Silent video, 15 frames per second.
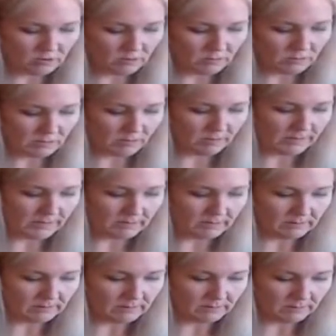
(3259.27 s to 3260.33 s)
it all
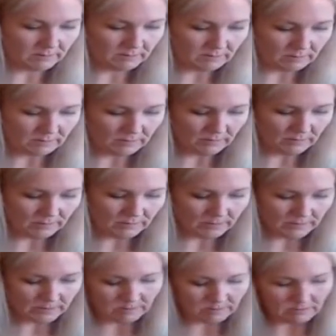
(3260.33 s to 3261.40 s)
boxed up, how pretty
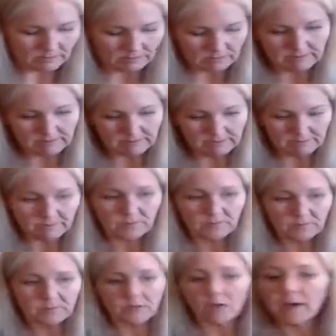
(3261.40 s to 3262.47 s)
it looks.
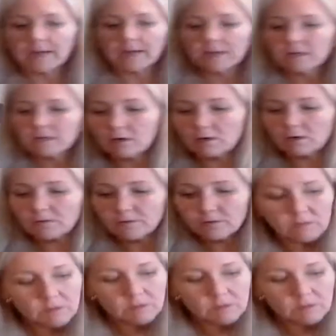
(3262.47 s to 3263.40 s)
Oh, I can go if you...